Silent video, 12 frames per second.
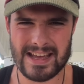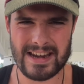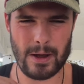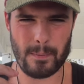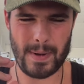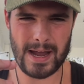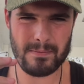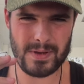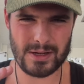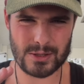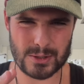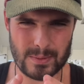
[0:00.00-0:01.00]
Now, my
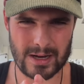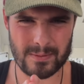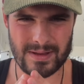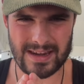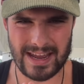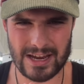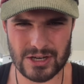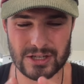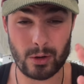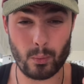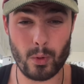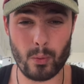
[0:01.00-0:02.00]
biggest
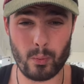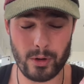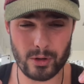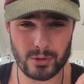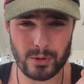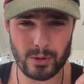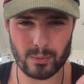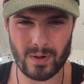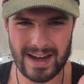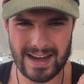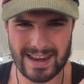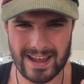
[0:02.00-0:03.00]
recommendation and what we're doing
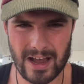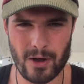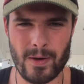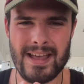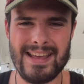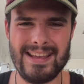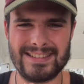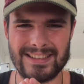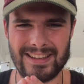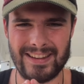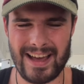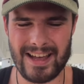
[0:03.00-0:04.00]
right now is a
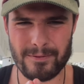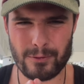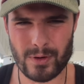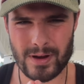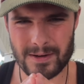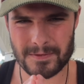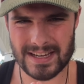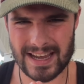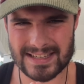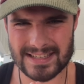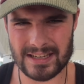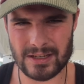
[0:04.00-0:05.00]
lot of creative
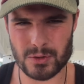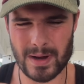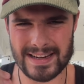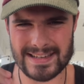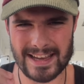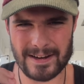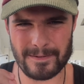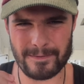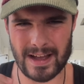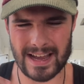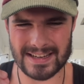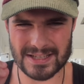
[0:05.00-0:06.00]
testing to
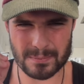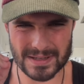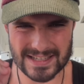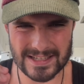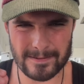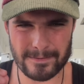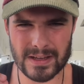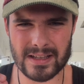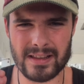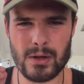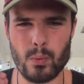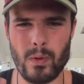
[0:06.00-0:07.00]
identify
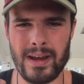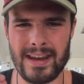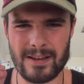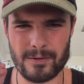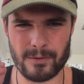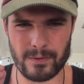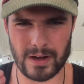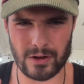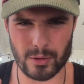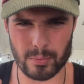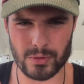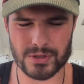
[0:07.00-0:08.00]
specifically winning
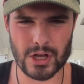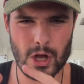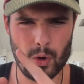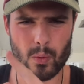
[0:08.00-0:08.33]
variables.